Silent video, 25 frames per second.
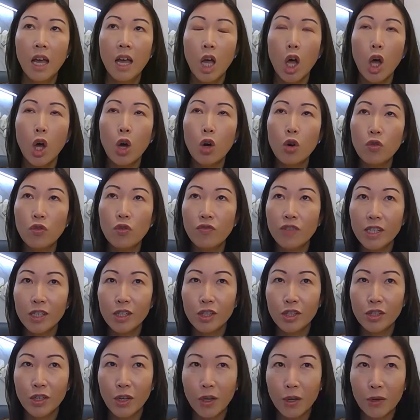
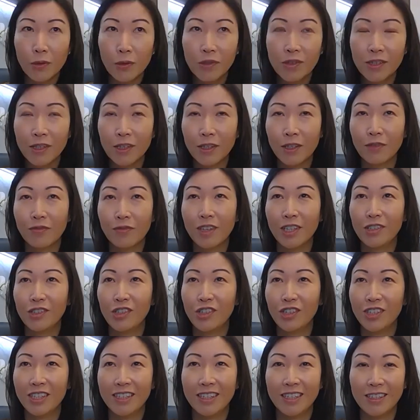Overdosing of
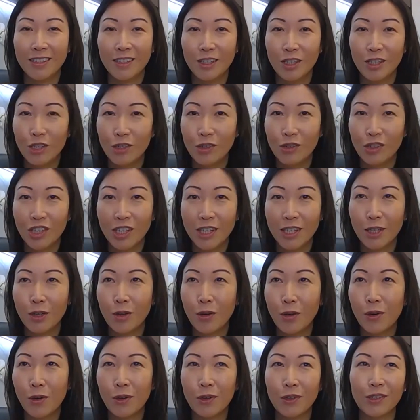estrogen doesn't usually
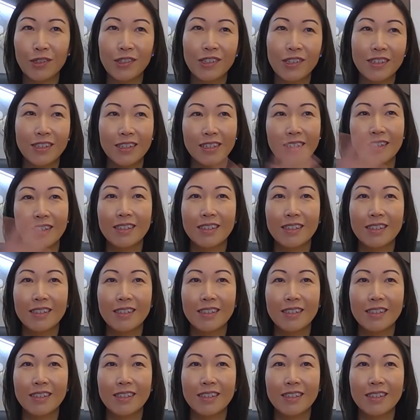cause